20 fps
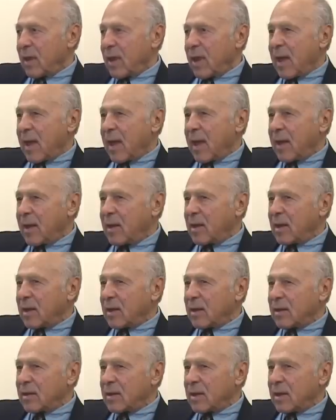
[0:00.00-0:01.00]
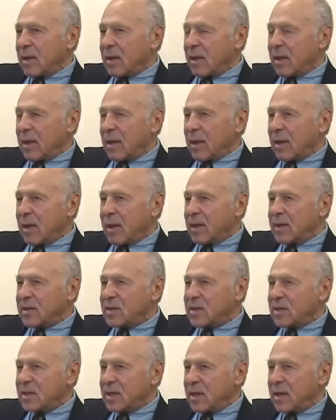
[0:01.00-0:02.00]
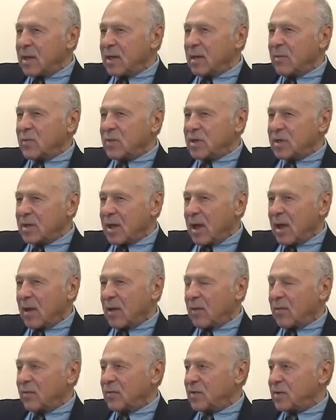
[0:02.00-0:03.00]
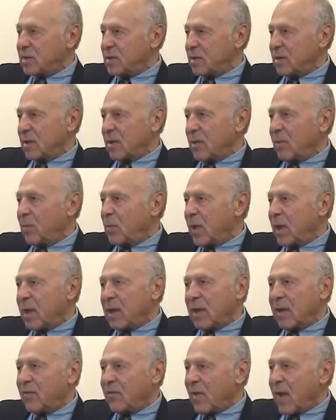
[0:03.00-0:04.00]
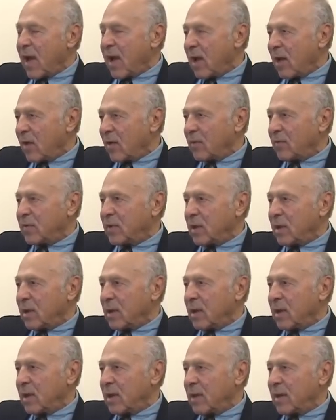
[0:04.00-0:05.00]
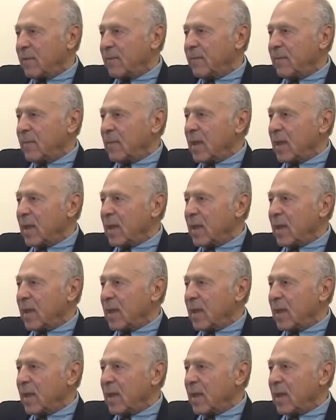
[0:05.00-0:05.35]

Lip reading: and can see themselves being involved in